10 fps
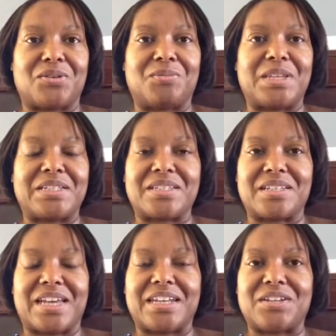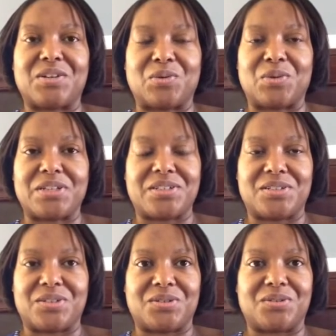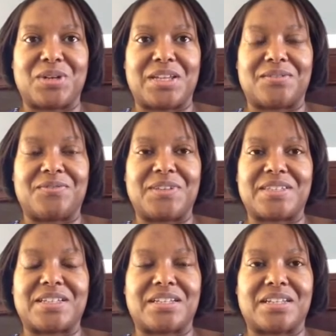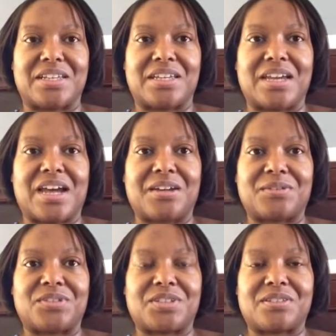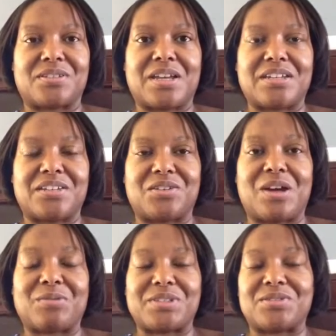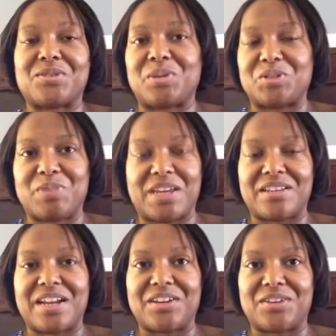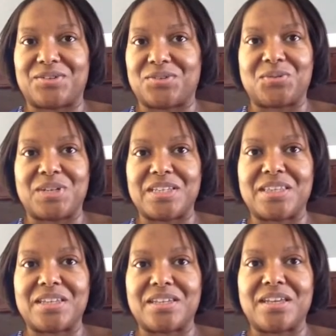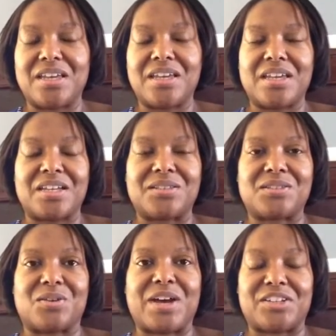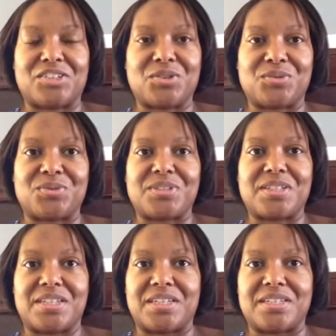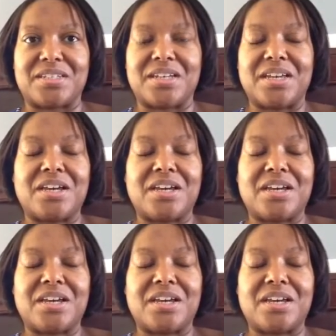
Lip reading: Mentally I didn't know what to do, and physically I just, I was in so much pain that I couldn't do anything. And so I chose to eat.